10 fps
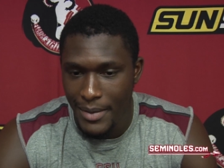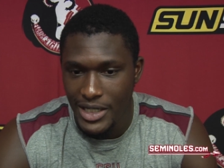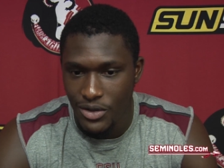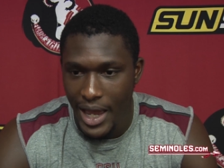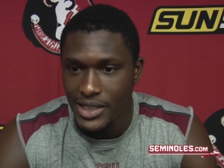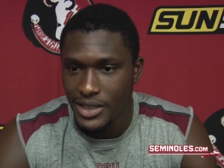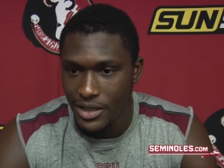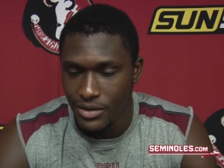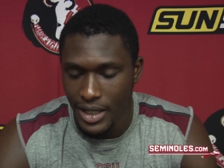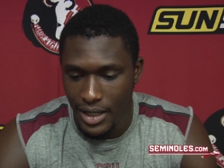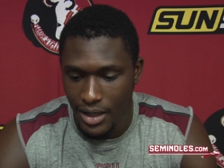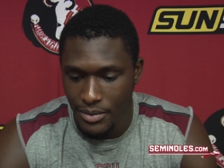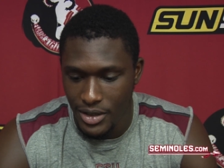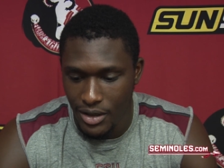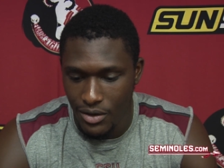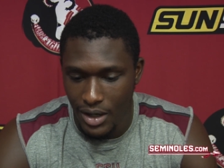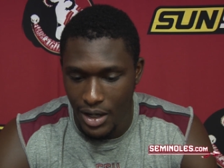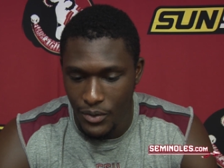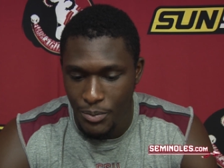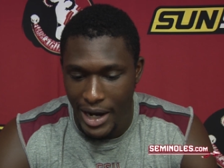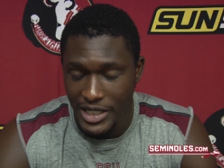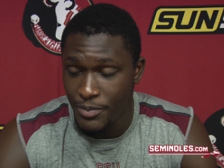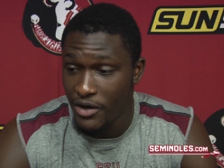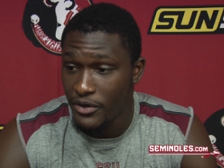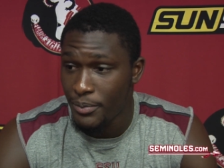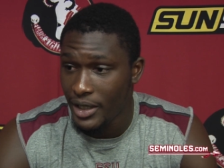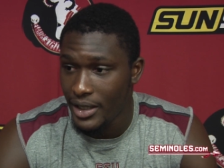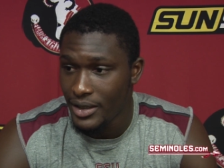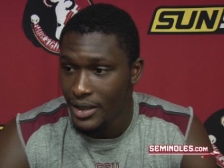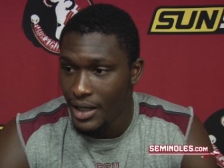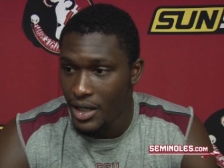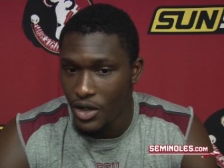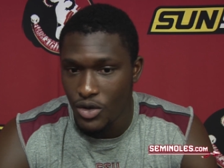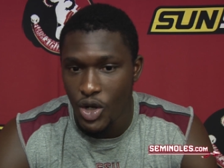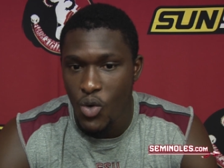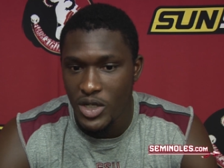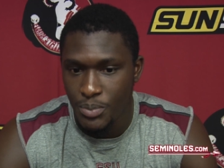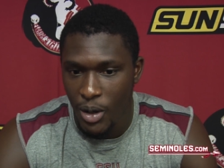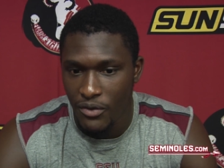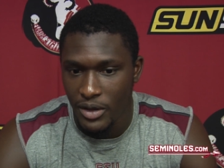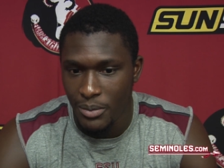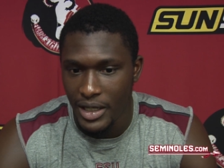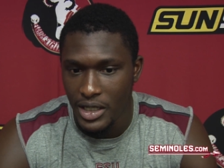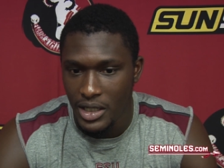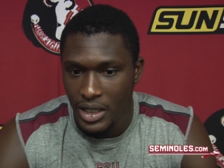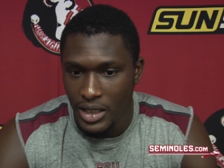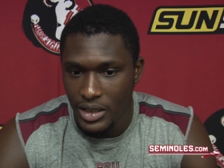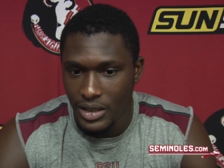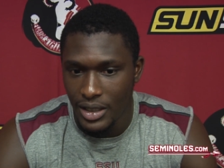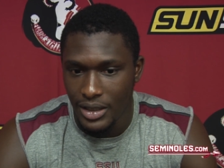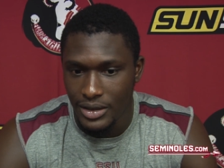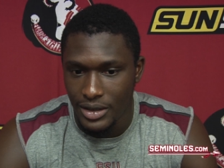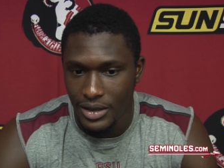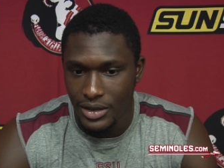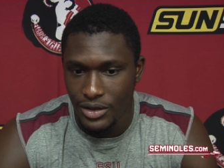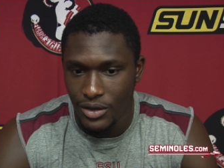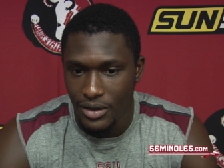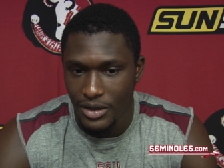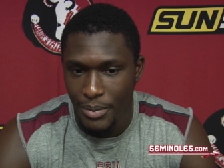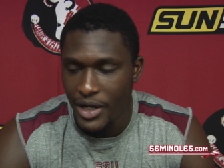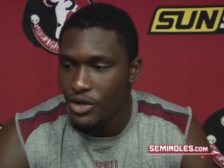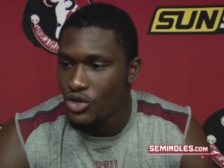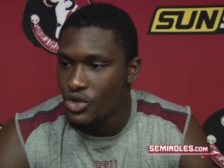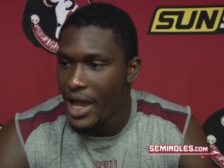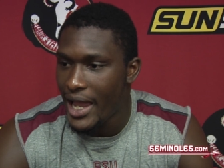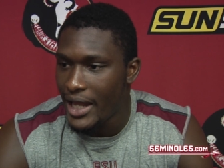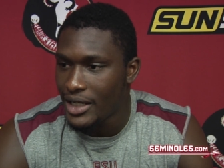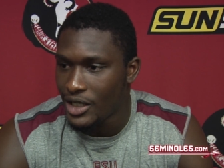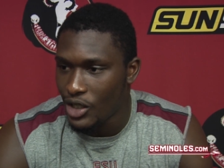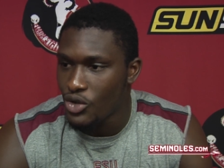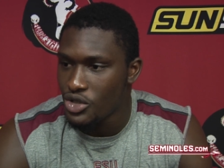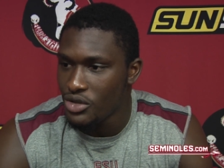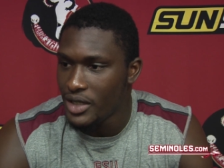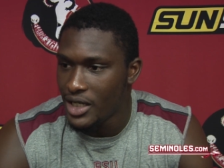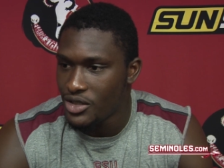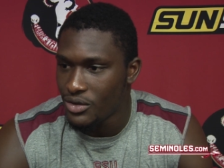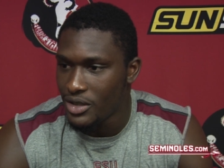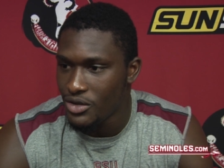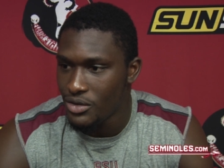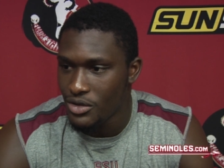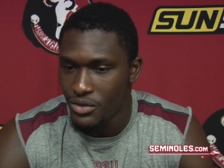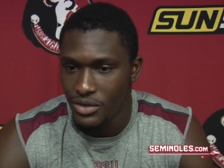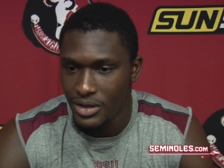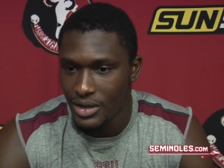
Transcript: it makes you execute, and um, you know, uh, we practice perfect play. You know, no one's perfect, but the, the the the better you try at it, the closer you get to it. You you